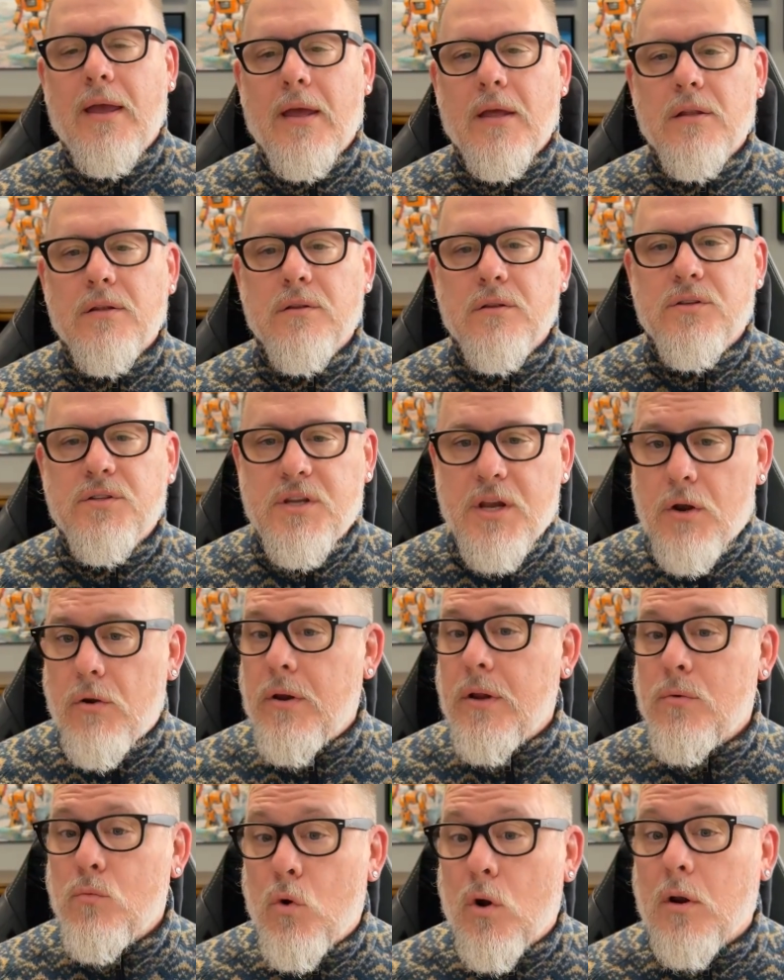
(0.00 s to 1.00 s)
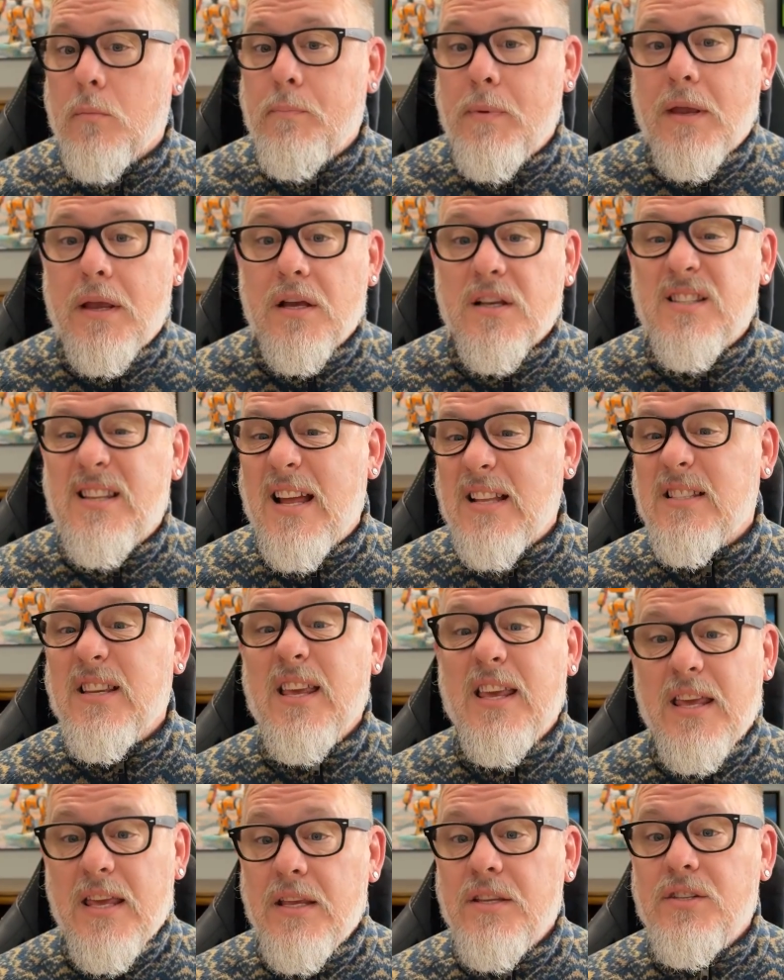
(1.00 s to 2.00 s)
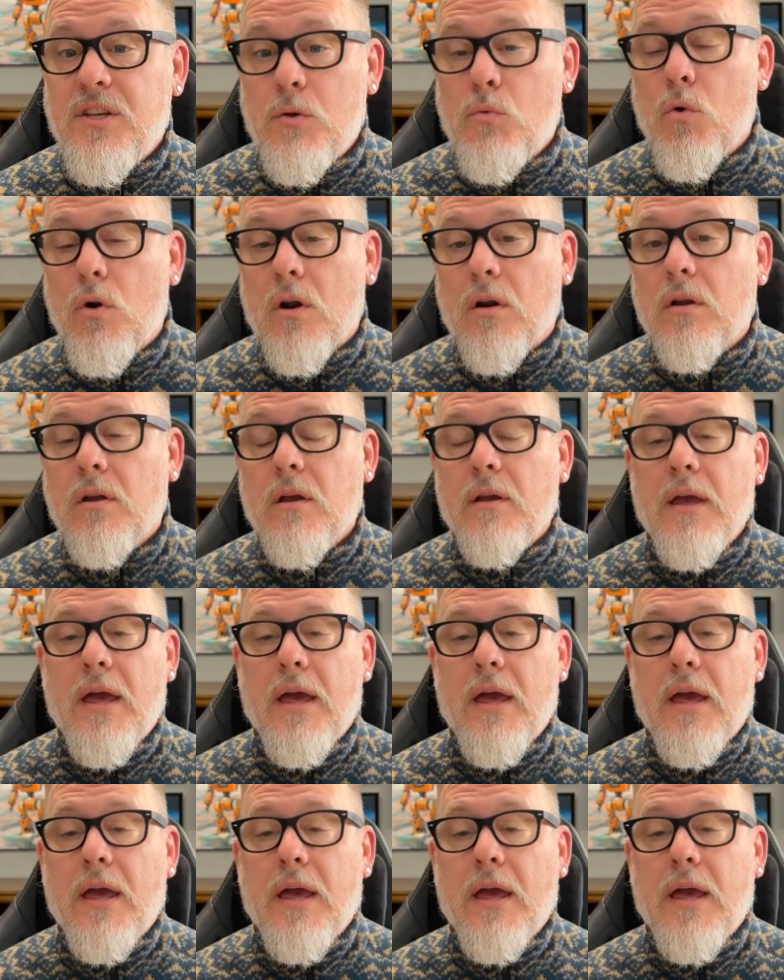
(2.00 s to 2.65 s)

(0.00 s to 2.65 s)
and steering work because that's easy work,